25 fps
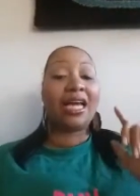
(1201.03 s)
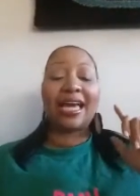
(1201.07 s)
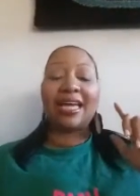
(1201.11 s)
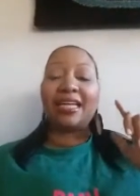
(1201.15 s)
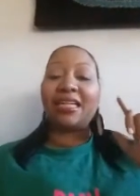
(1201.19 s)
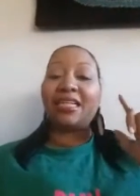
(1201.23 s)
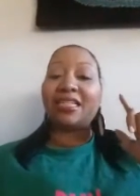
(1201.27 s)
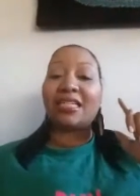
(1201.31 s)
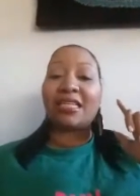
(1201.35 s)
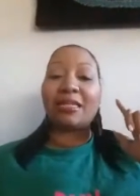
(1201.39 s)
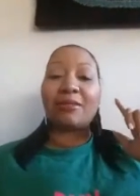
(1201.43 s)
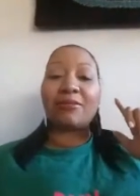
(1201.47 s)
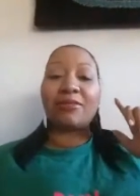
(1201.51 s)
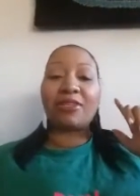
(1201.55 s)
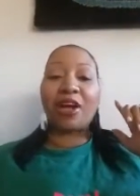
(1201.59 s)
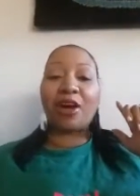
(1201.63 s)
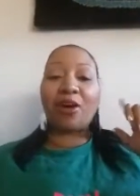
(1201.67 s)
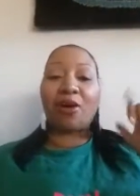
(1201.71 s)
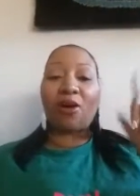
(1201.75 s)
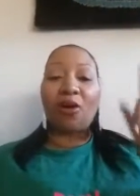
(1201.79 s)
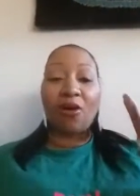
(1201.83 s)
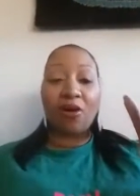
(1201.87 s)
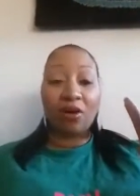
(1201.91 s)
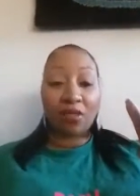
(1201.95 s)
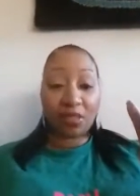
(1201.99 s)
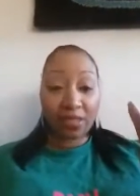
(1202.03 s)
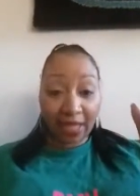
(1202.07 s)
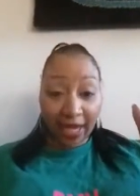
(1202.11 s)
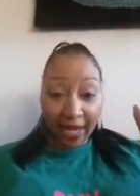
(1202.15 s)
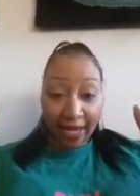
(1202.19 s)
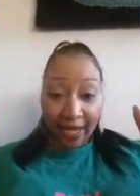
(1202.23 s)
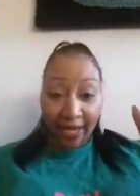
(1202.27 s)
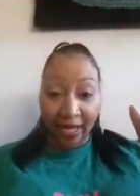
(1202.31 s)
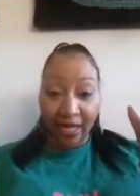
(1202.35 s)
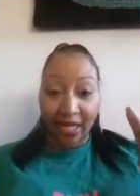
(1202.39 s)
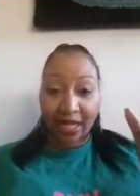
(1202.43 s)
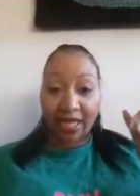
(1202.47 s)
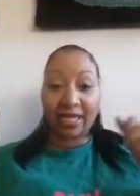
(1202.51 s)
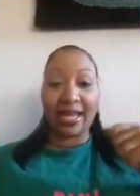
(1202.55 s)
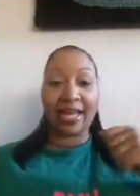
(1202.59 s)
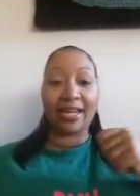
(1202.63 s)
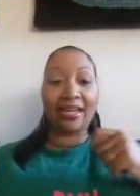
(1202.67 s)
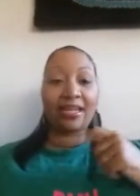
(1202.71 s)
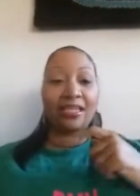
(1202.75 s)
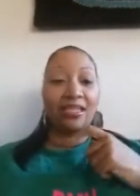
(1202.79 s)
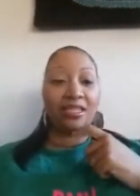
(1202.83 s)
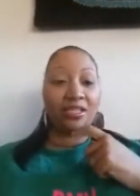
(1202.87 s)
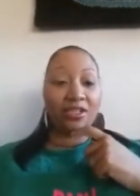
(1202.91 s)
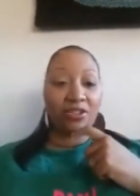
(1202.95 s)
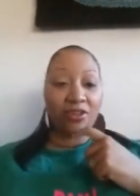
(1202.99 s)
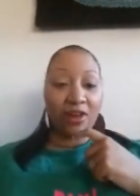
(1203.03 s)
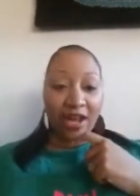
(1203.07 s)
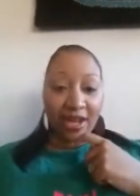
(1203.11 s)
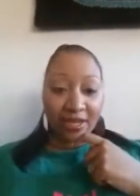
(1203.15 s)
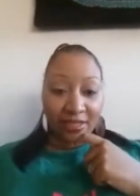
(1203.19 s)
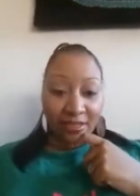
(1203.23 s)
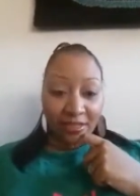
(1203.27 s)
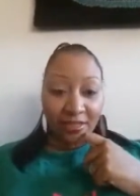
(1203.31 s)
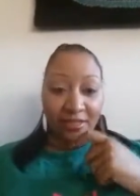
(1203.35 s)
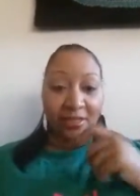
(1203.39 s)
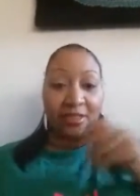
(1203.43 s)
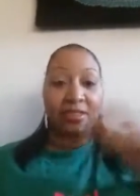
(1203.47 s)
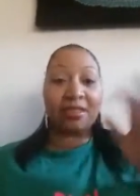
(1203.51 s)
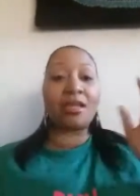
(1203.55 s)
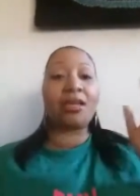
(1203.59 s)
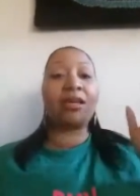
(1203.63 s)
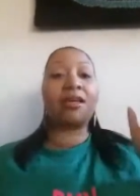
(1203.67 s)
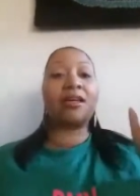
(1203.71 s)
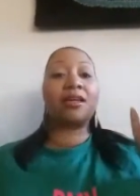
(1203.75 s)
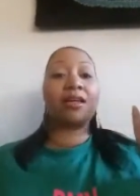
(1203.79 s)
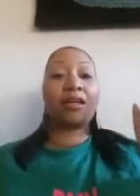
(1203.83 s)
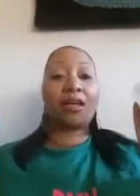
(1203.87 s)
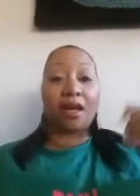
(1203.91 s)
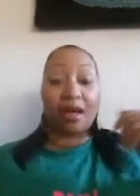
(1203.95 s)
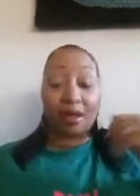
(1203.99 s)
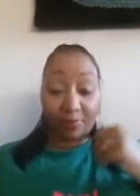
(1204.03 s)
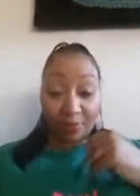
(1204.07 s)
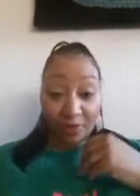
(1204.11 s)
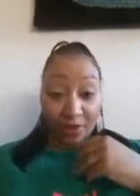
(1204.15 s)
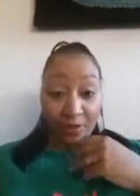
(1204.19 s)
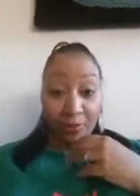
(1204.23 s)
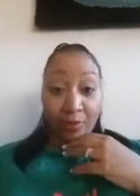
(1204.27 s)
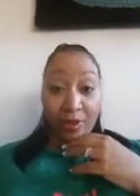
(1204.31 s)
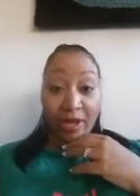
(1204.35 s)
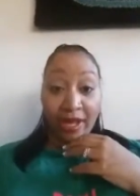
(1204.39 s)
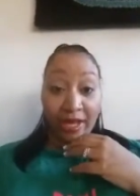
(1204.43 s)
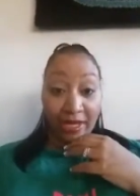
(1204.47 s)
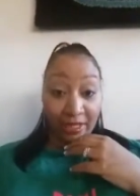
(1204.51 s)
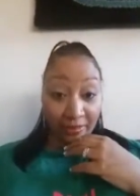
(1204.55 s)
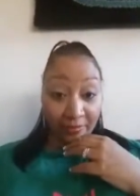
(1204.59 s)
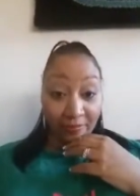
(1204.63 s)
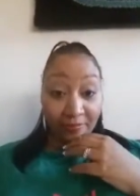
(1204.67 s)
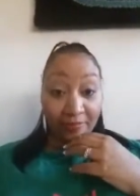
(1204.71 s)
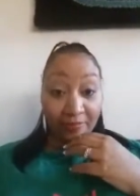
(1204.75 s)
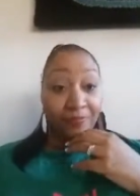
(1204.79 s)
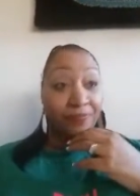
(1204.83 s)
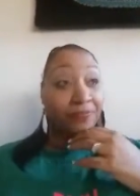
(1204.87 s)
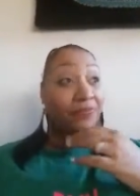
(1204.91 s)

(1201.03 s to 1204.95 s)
and it seems like all day, a lot of distractions come your way.